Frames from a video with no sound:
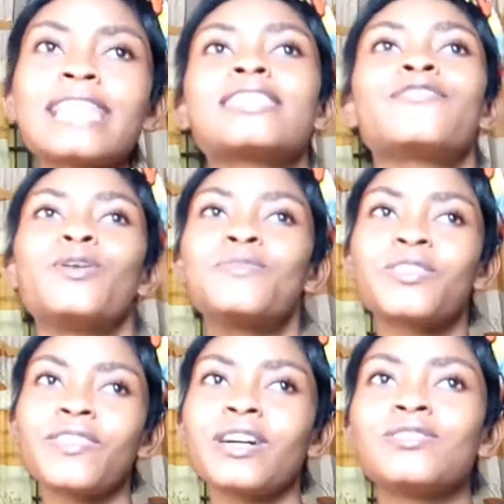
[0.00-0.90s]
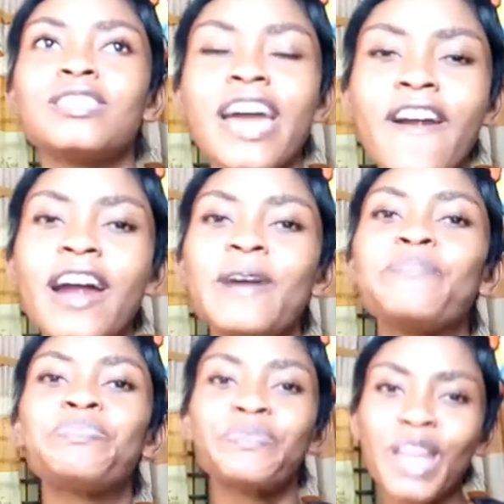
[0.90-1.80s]
I started from 3,000 naira.
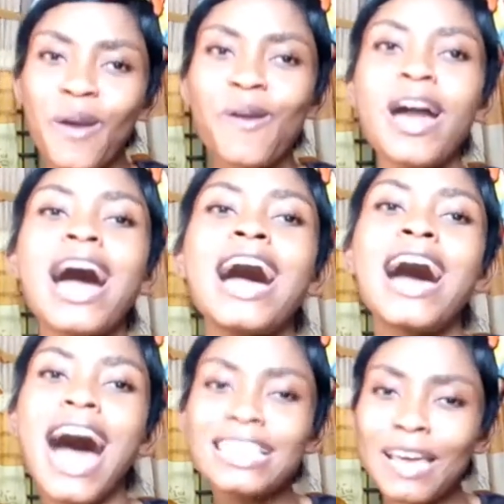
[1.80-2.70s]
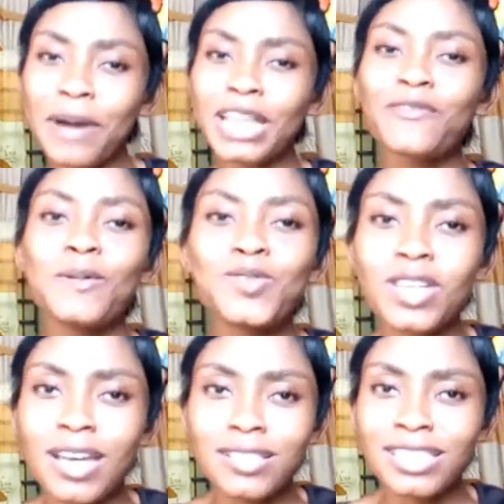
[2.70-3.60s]
I started bargaining from
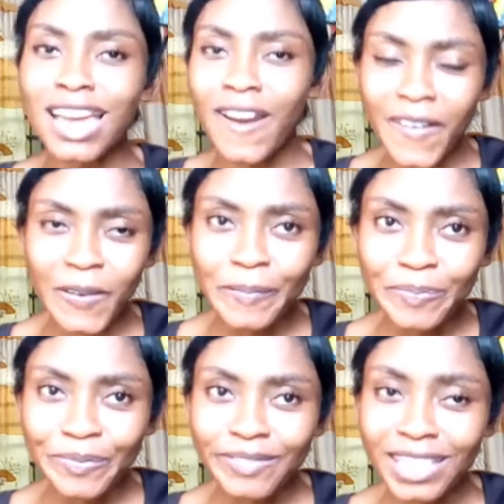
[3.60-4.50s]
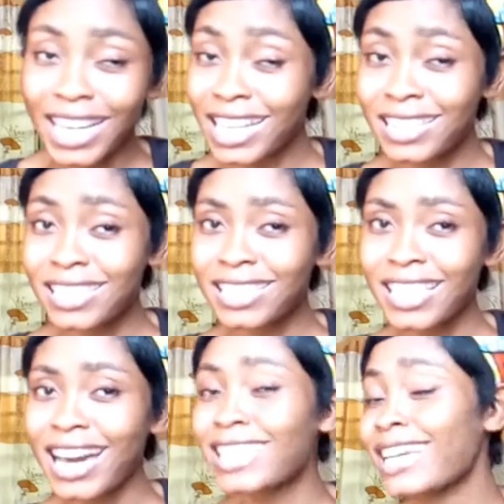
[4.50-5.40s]
3,000 naira. Guys,
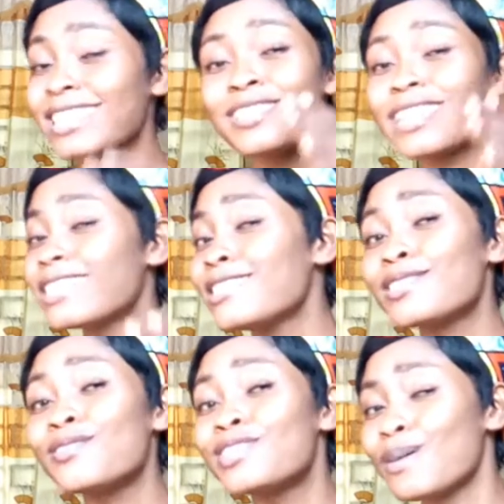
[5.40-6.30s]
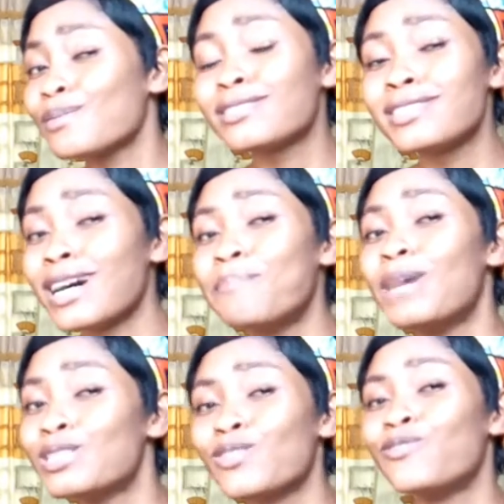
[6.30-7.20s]
I didn't tell you the
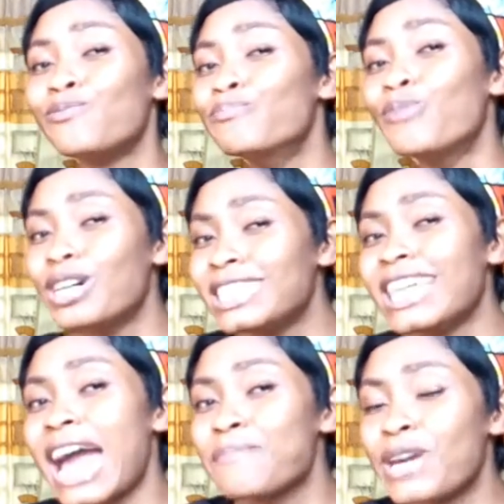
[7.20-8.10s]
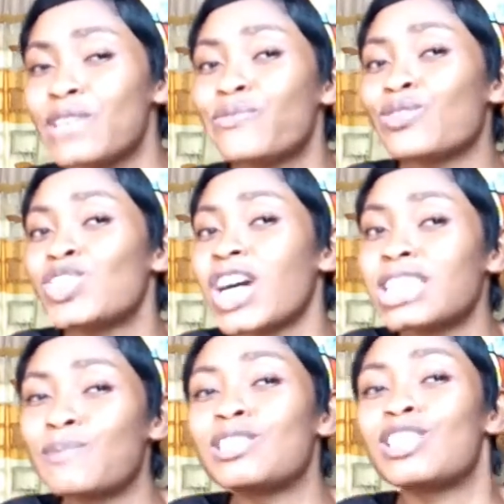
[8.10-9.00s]
amount of money I paid for
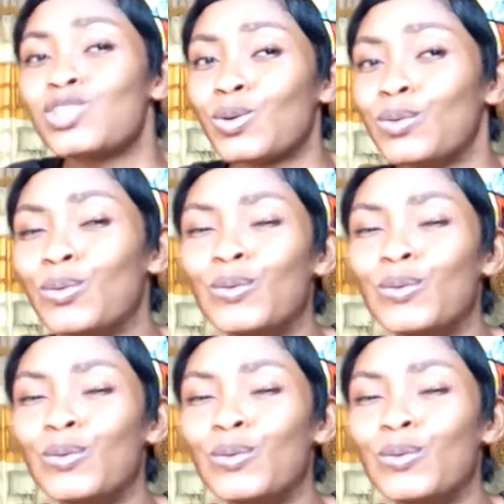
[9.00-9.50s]
transportation.